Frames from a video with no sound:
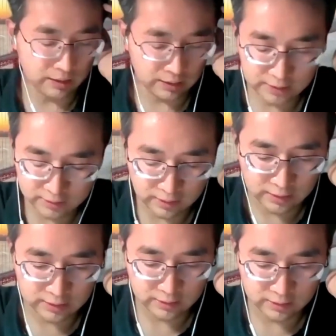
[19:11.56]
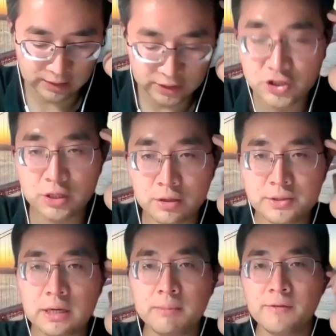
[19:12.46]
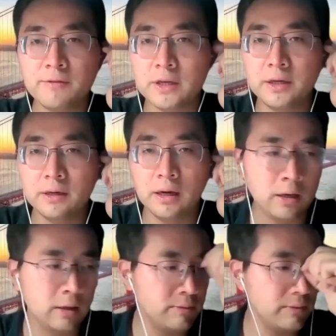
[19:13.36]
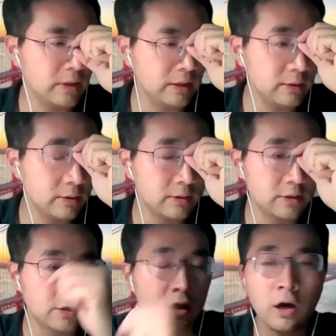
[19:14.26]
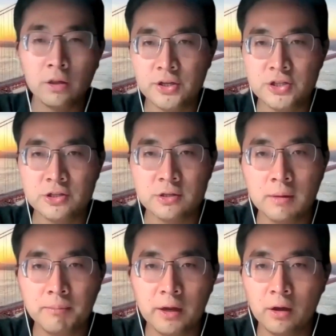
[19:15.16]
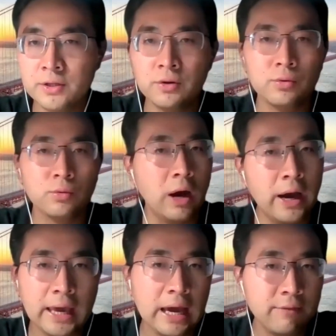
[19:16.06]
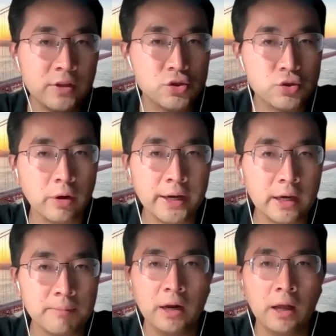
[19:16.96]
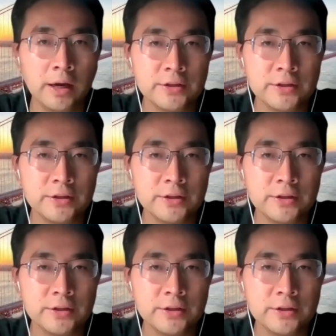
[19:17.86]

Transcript: I can share some of the knowledge, but although I haven't tried it, but